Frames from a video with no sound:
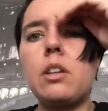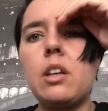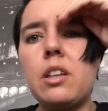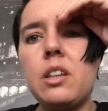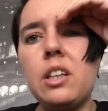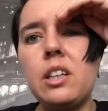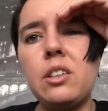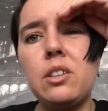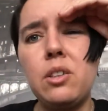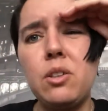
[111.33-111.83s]
I
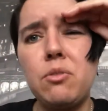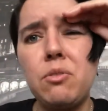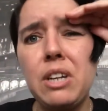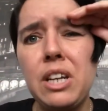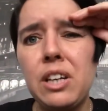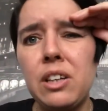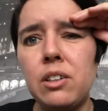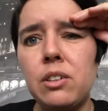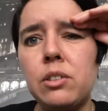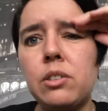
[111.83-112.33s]
think the
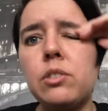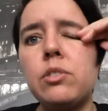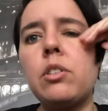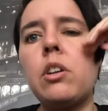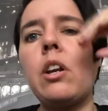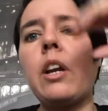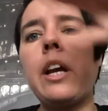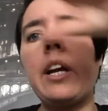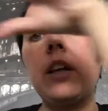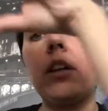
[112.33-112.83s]
three goals
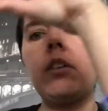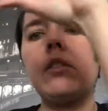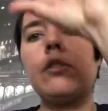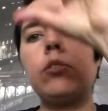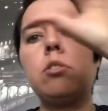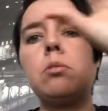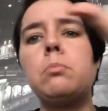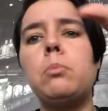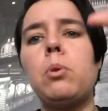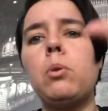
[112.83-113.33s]
are like
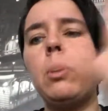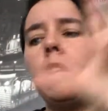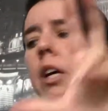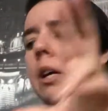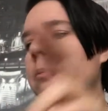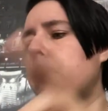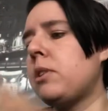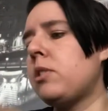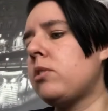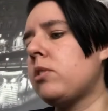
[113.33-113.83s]
smaller
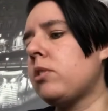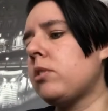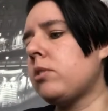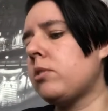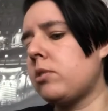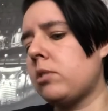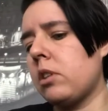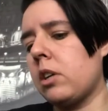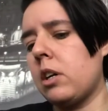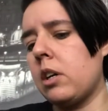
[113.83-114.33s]

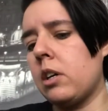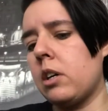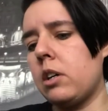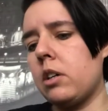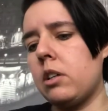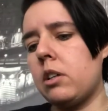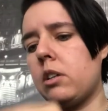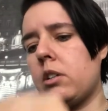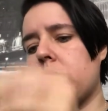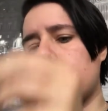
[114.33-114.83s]
images.
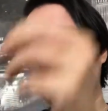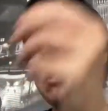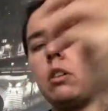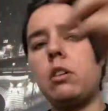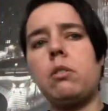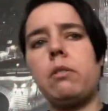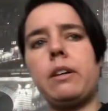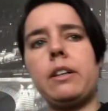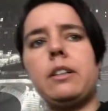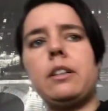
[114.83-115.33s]
It's not
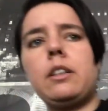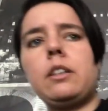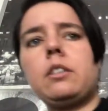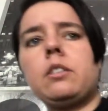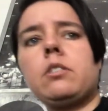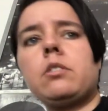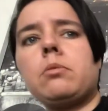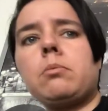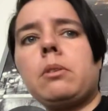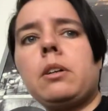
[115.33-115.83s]
quite like
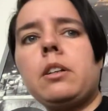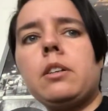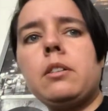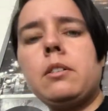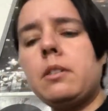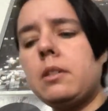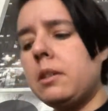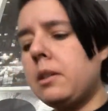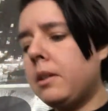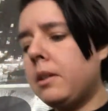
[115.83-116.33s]
this one.